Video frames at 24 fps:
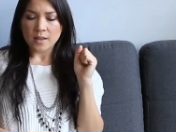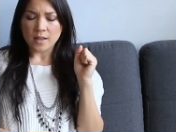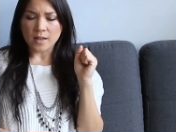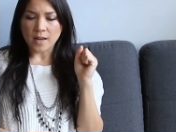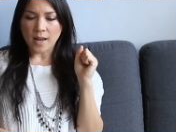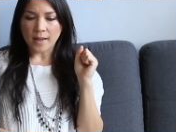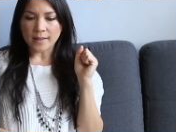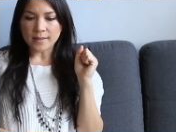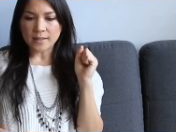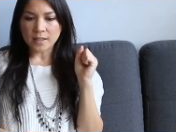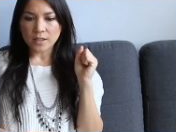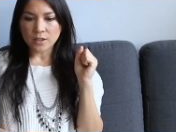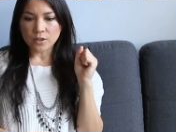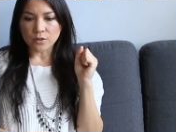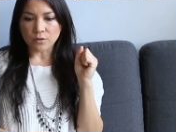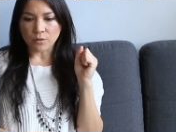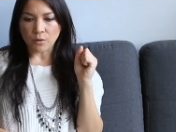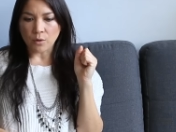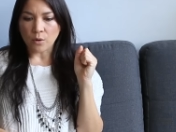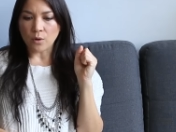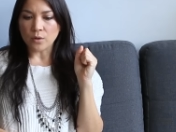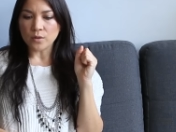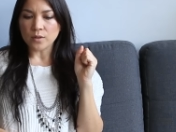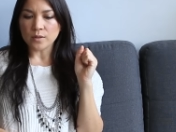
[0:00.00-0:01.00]
The
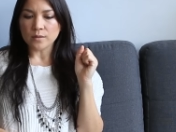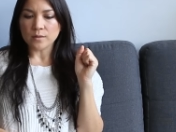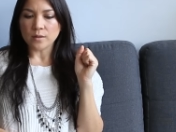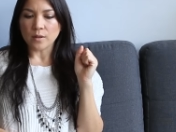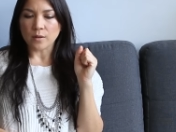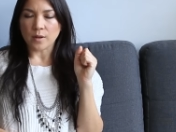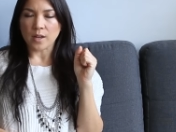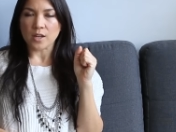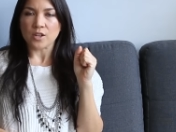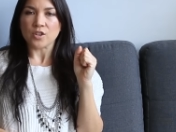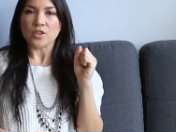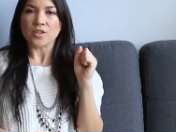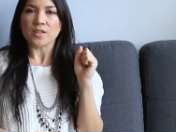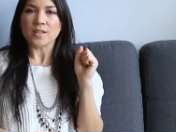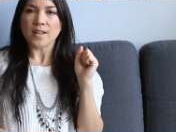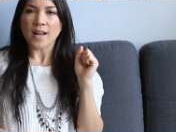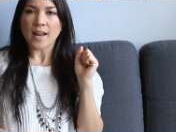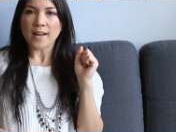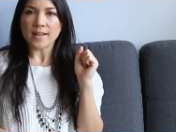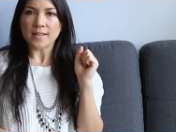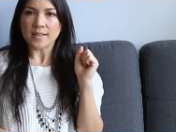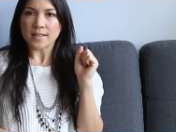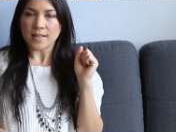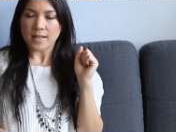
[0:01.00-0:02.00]
19-year-old, okay, she's
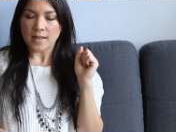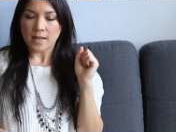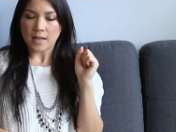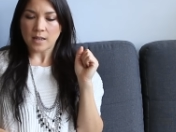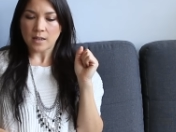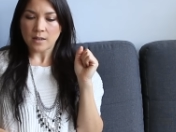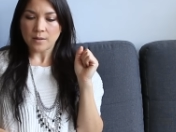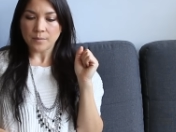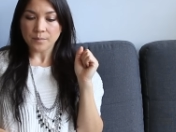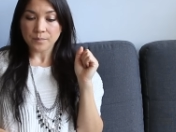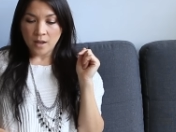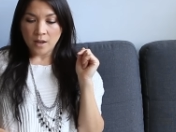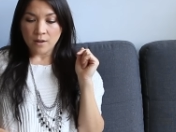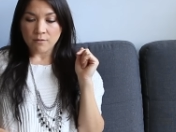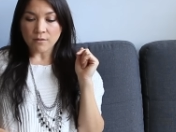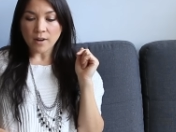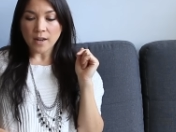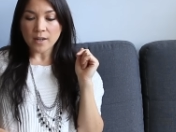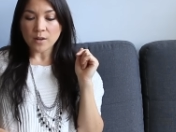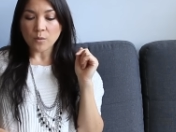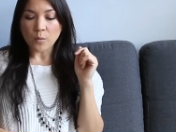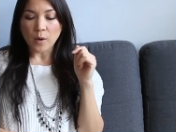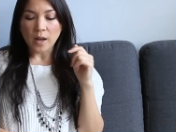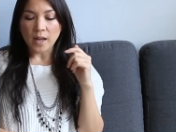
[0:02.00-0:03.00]
19.
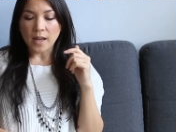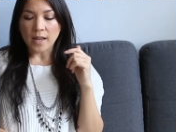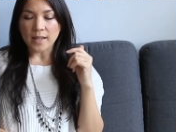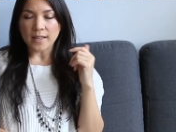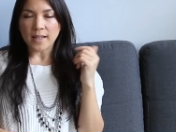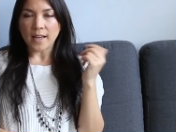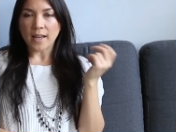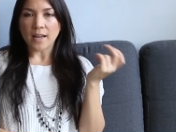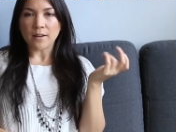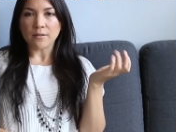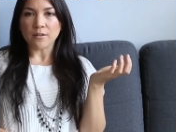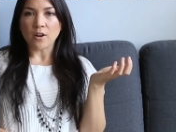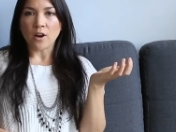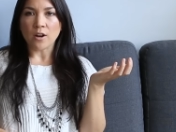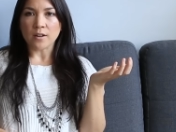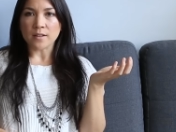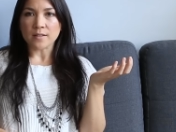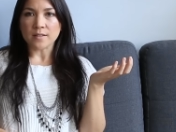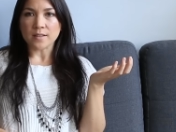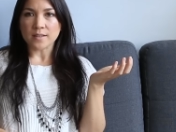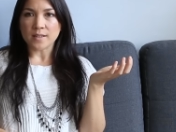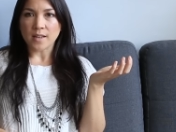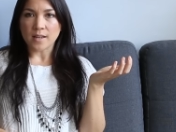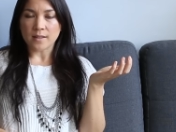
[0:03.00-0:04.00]
Right away, I can't
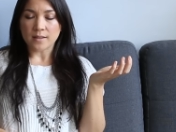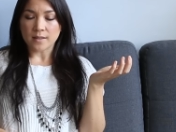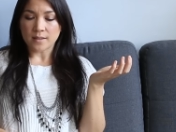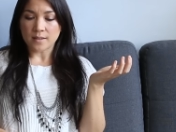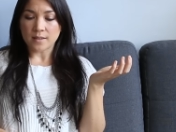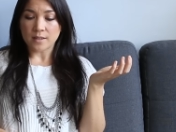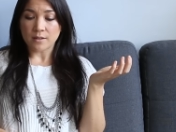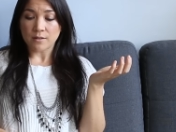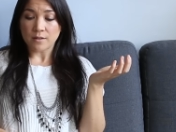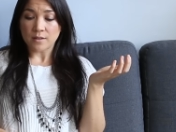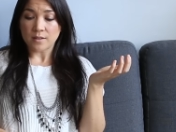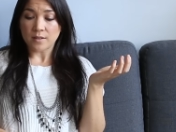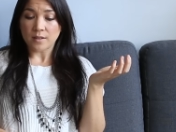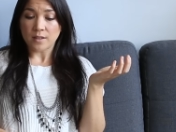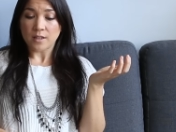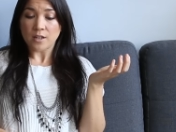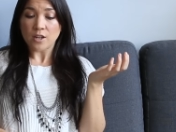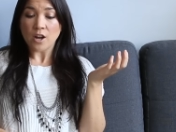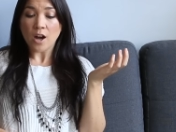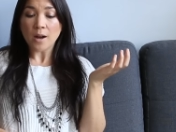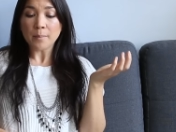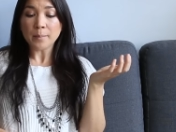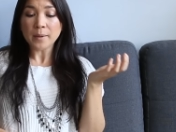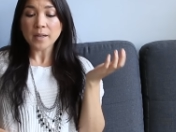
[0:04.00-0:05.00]
honestly take this
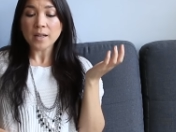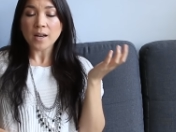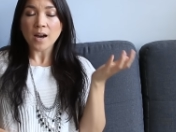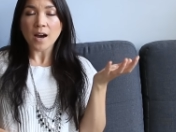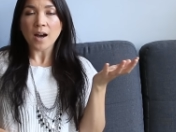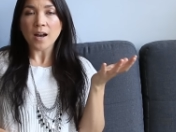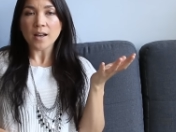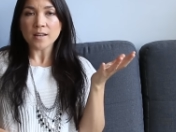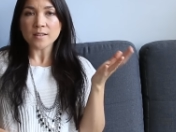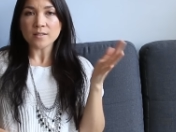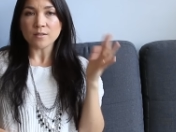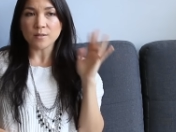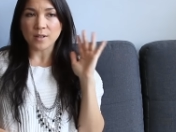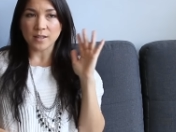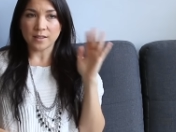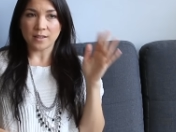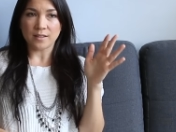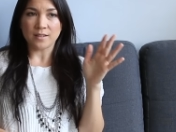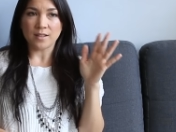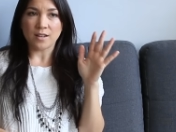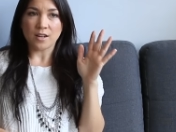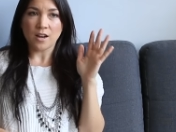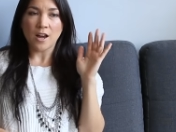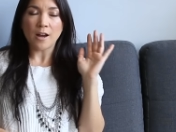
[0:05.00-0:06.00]
seriously. Not because
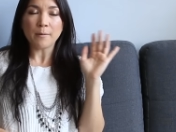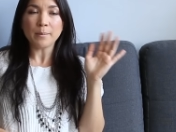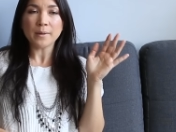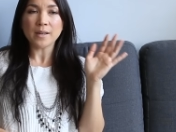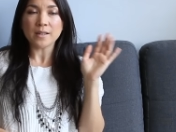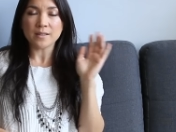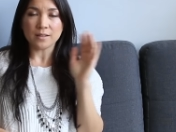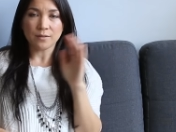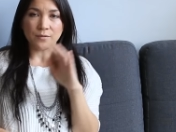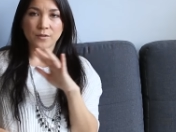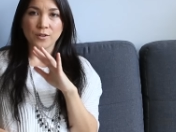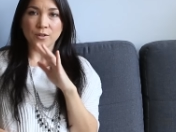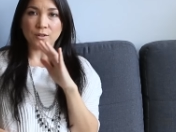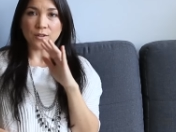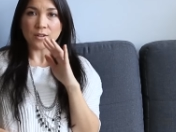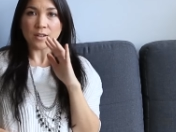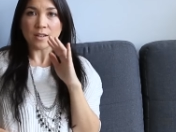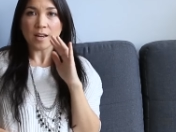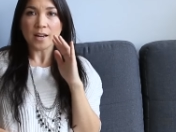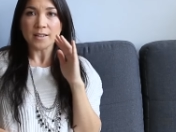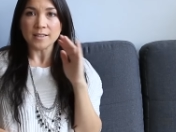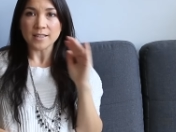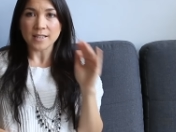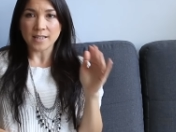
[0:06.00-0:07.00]
if you're
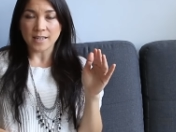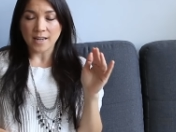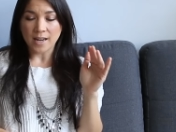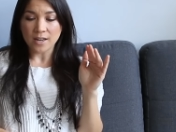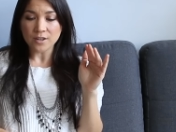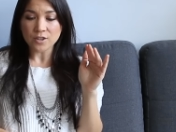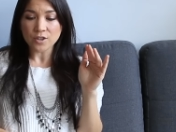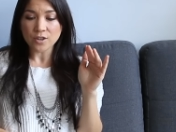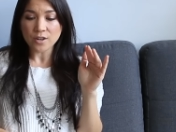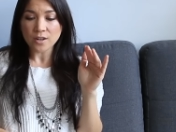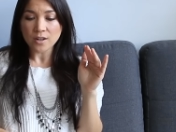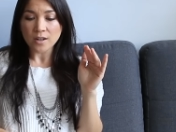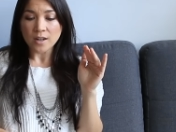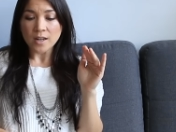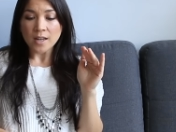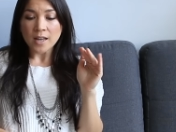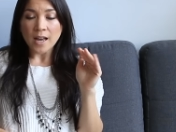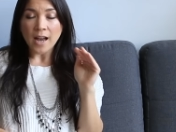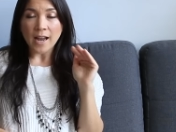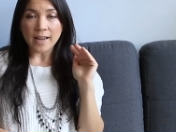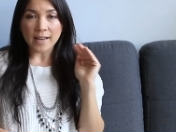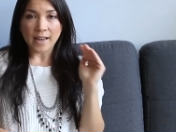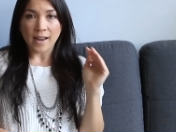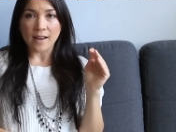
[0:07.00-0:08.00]
a teenager,
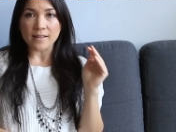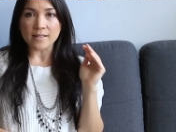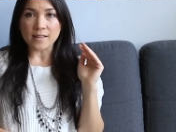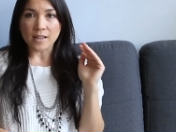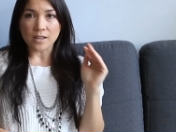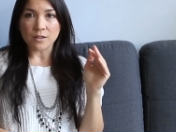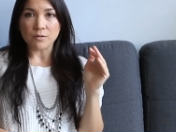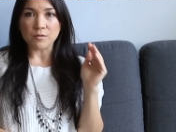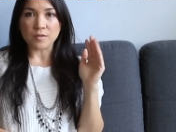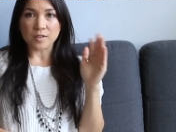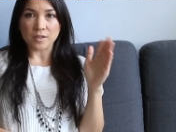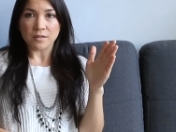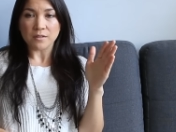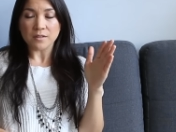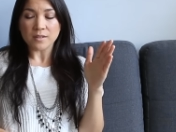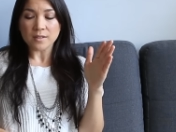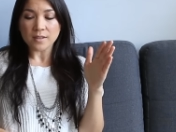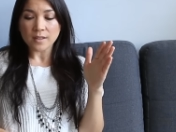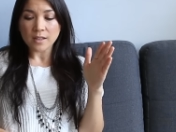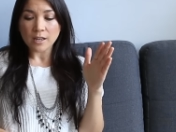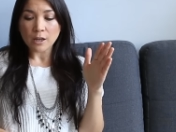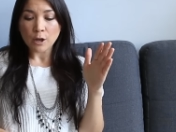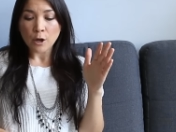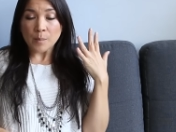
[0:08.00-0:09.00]
I can't take you
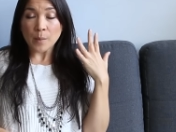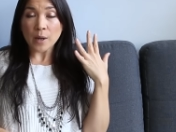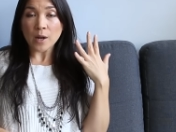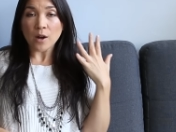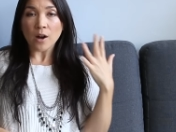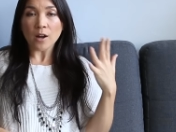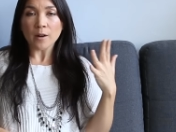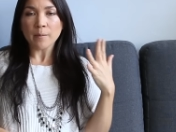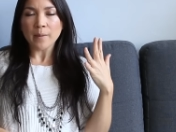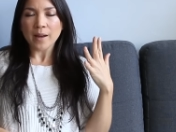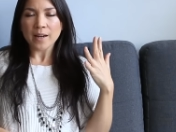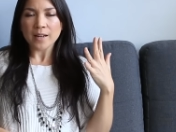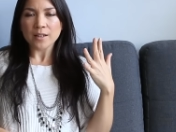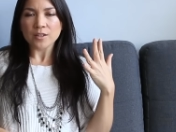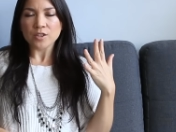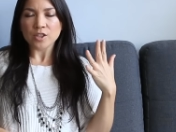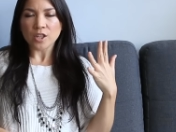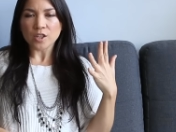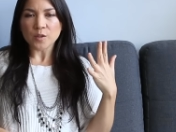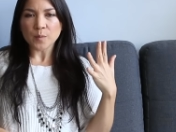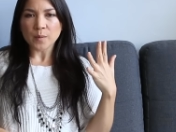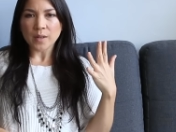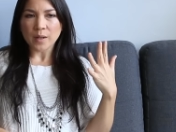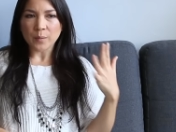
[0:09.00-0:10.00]
seriously. My automatic
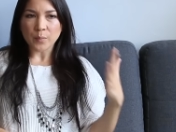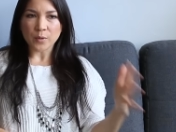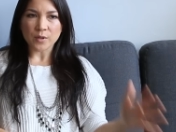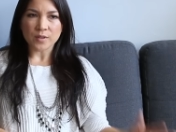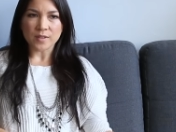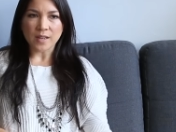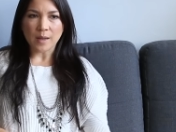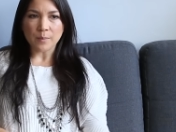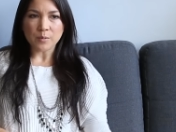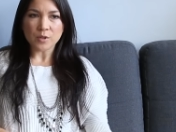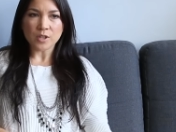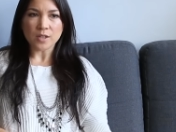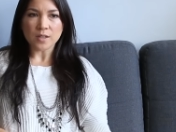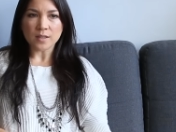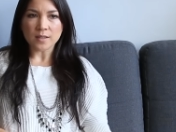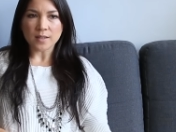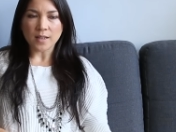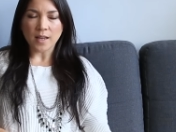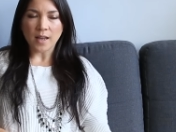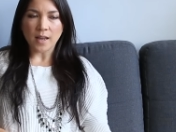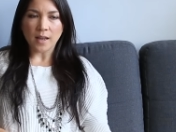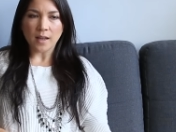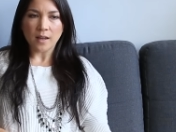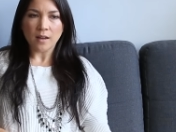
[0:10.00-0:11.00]
judgment and perception
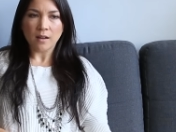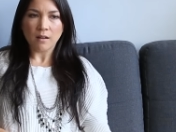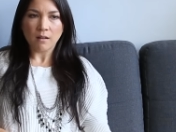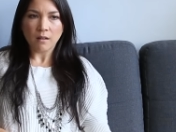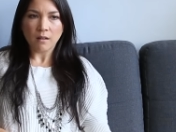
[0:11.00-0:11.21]
is like,